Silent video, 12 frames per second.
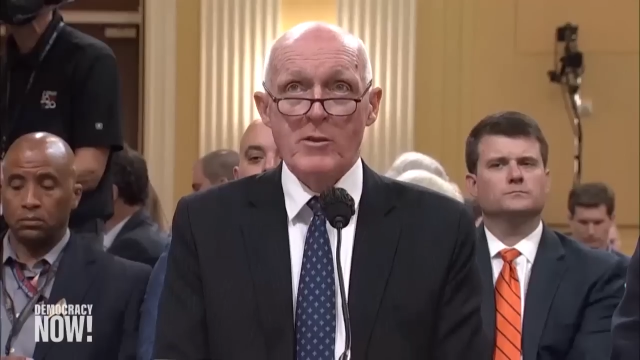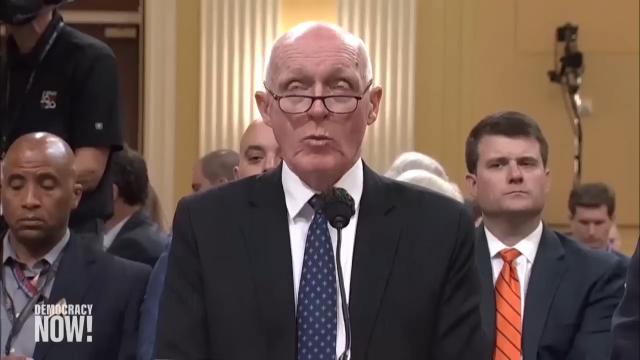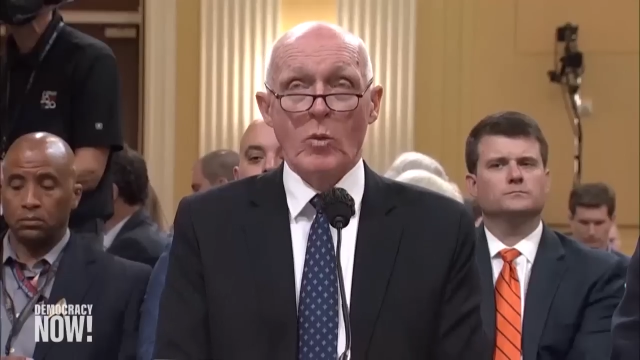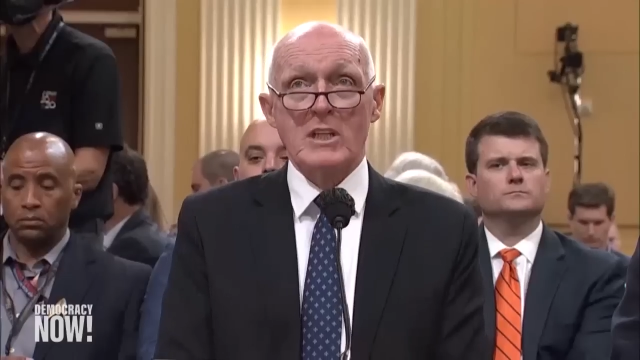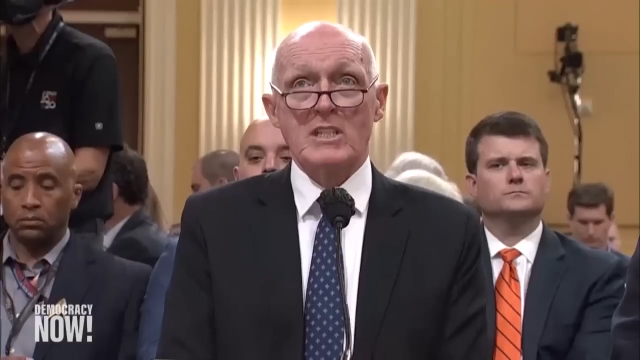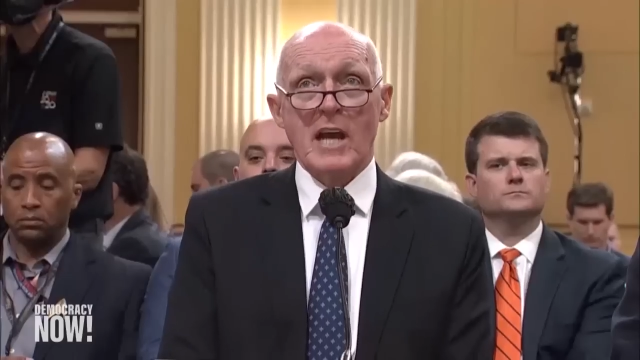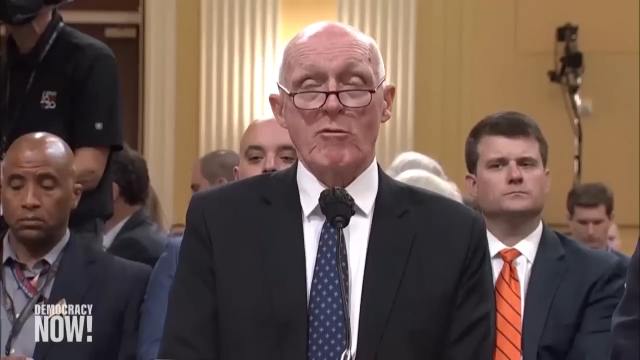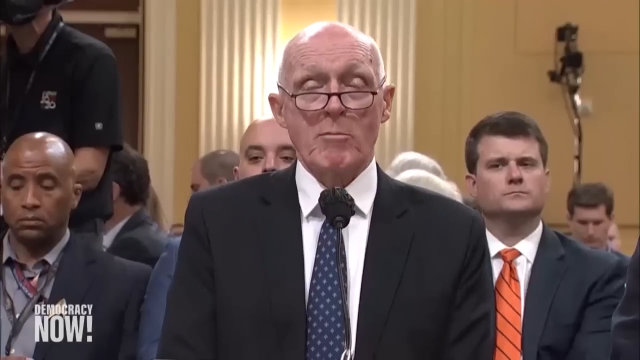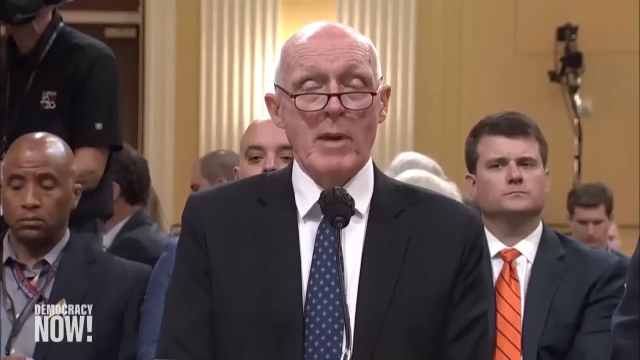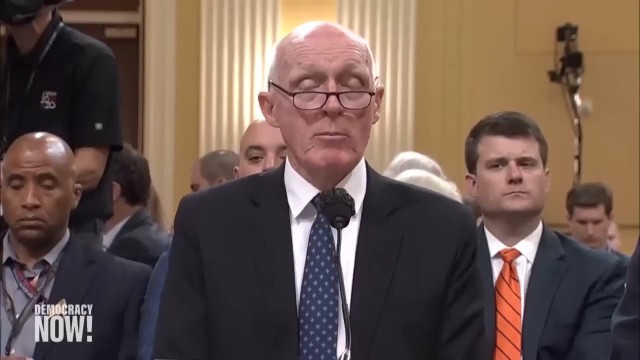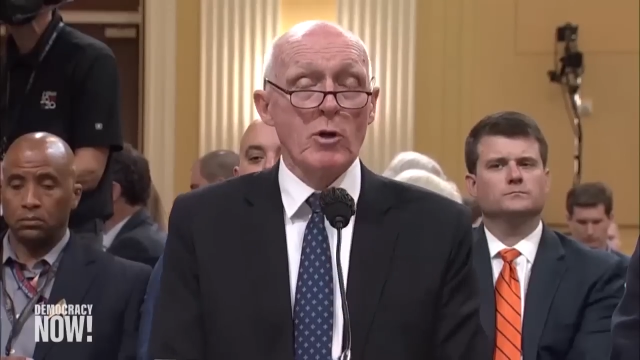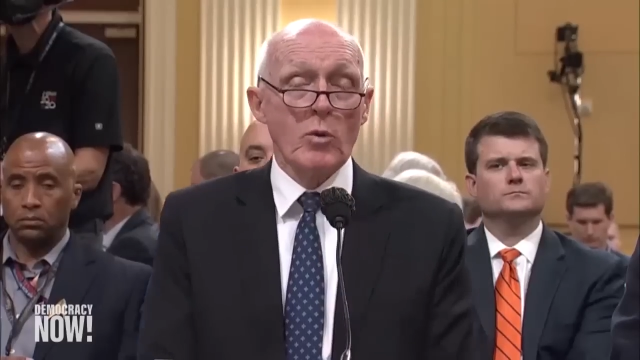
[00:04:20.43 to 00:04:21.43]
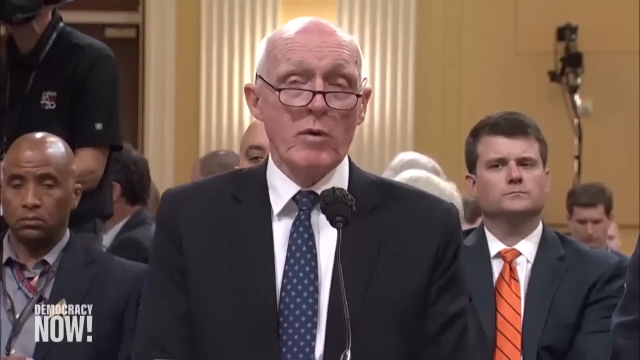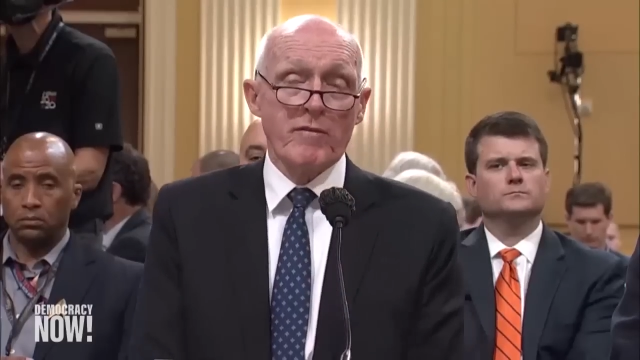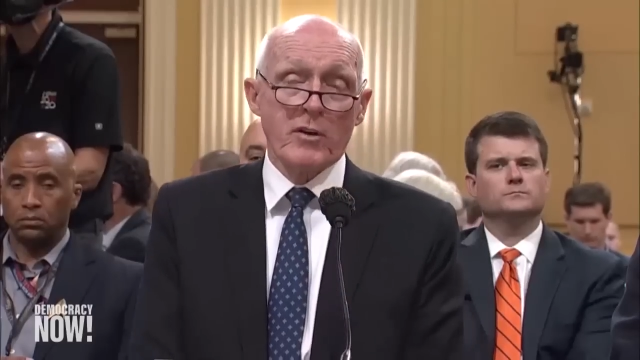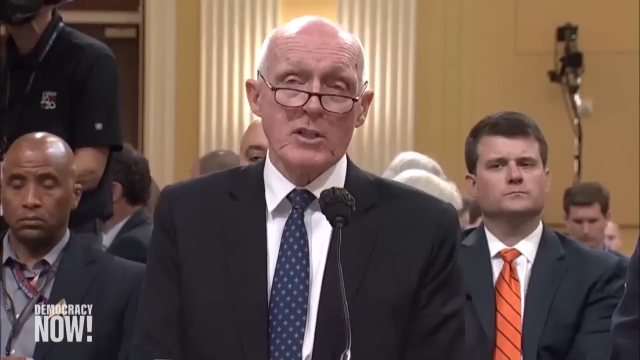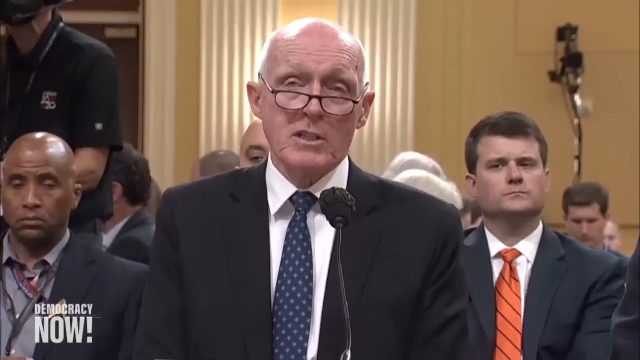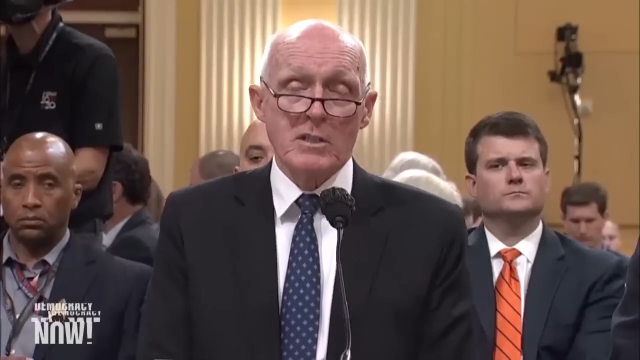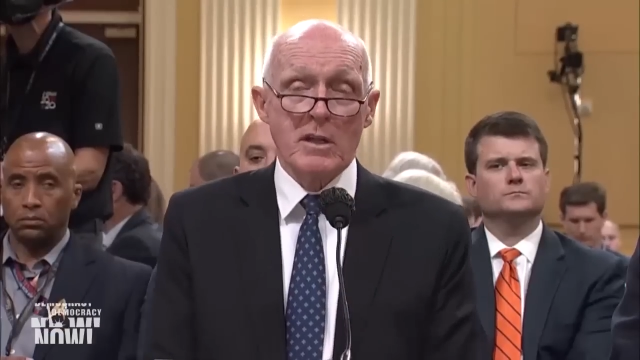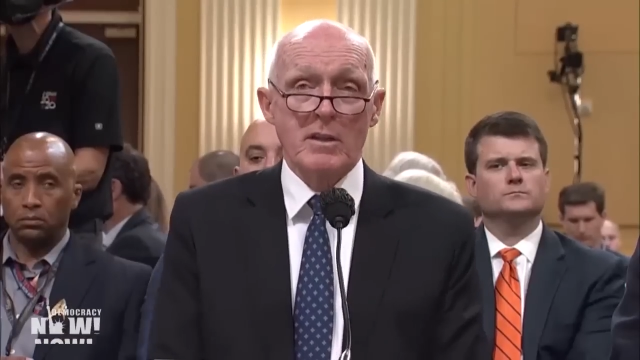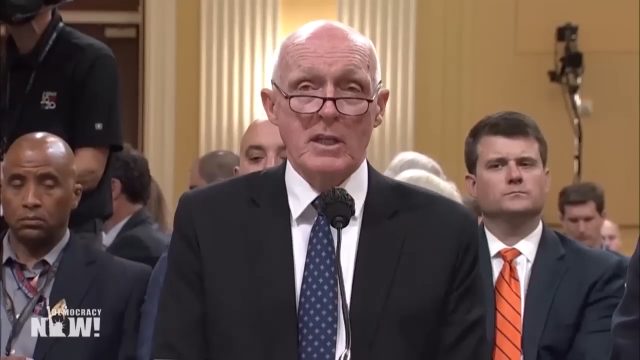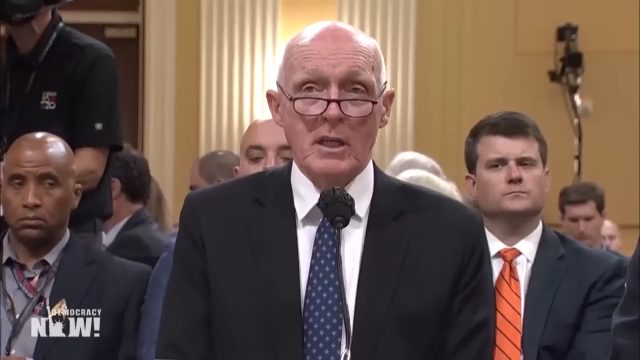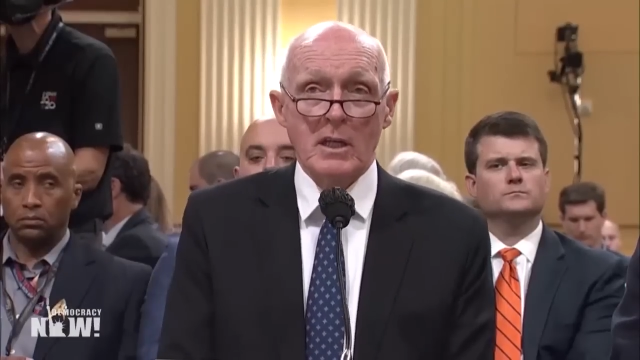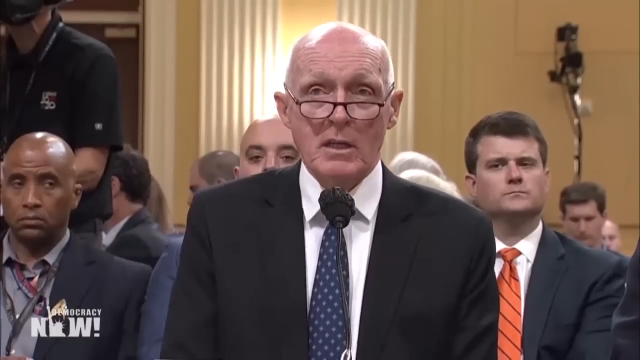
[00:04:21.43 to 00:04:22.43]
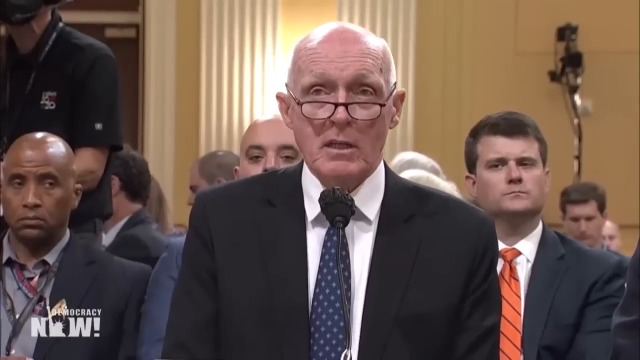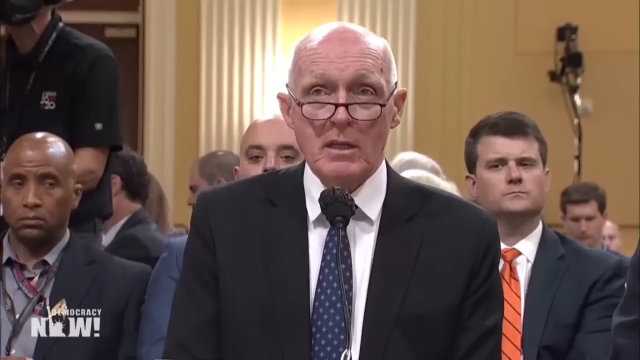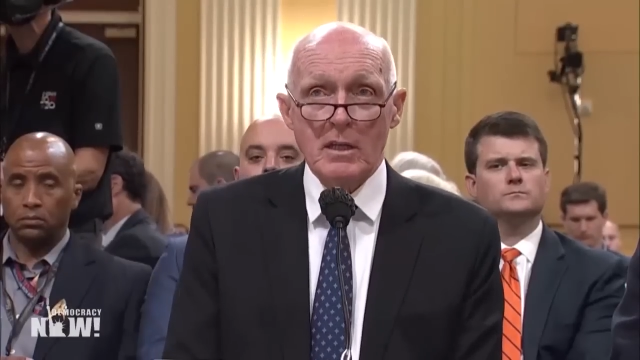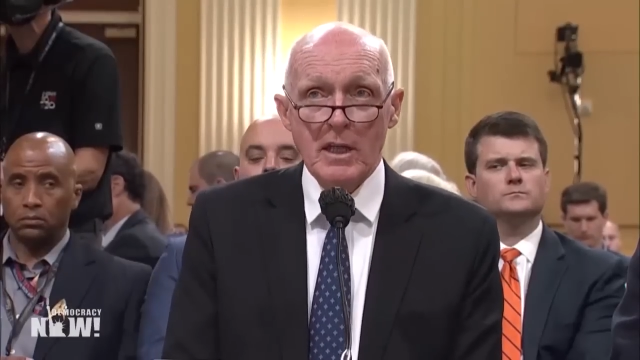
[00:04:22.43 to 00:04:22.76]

Speaker 1: The ones I remember were first the